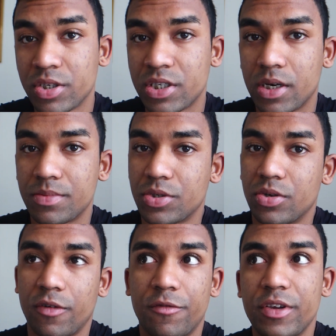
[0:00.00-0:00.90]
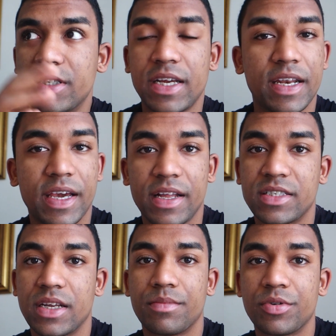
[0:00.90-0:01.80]
push-ups, freestanding
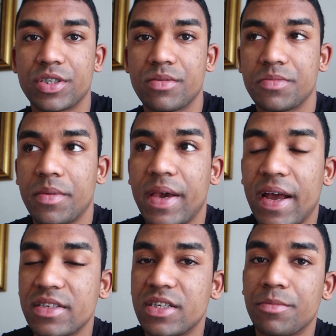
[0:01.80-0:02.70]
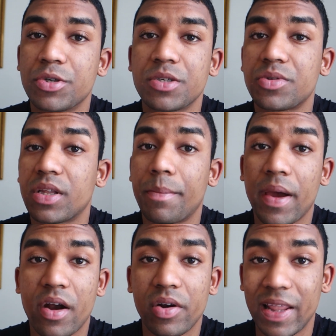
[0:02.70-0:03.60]
handstand push-ups, maybe handstand push-ups on the
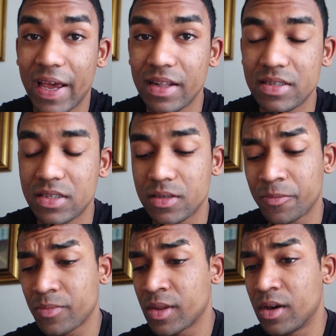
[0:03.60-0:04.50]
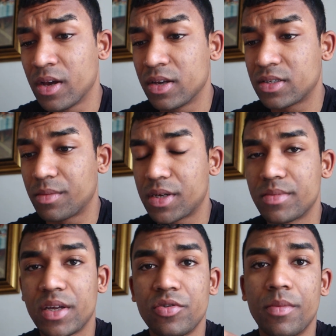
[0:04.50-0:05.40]
parallettes.
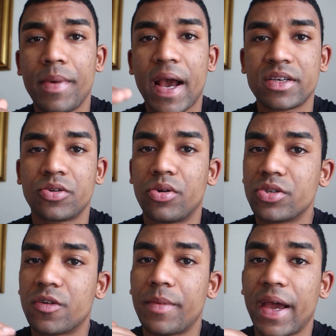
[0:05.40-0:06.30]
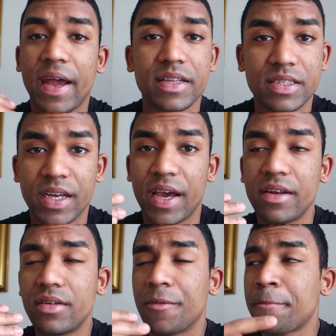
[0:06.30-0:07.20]
Sometimes I do max holds of my
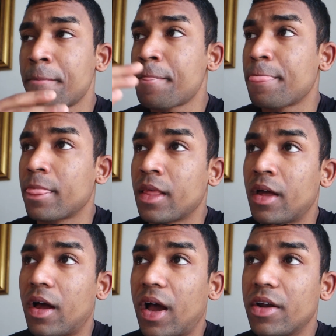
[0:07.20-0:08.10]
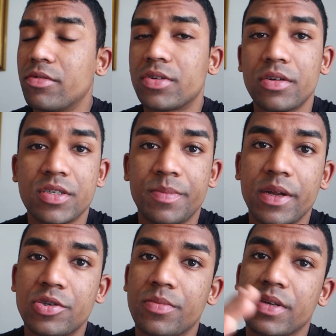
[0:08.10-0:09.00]
handstand. I don't try to
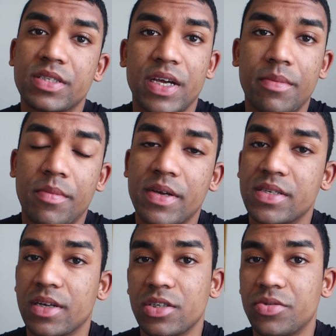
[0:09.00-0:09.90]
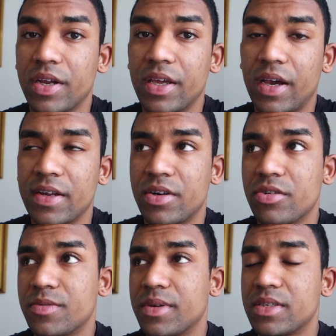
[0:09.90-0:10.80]
spend too much time on my skill training. I try
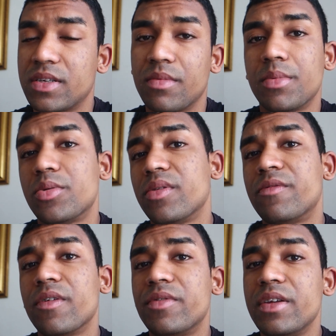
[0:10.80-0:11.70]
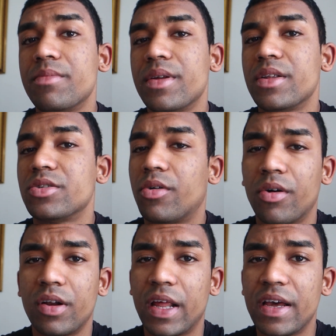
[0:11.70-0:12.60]
to spend somewhere between 15 minutes
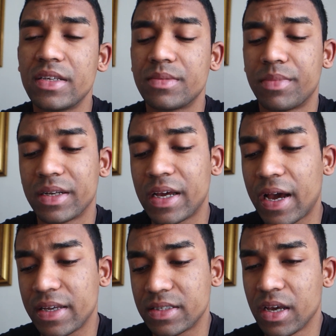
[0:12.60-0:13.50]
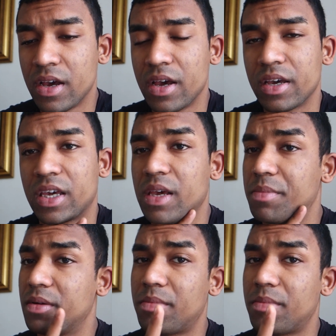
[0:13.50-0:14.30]
or less. But guys, keep in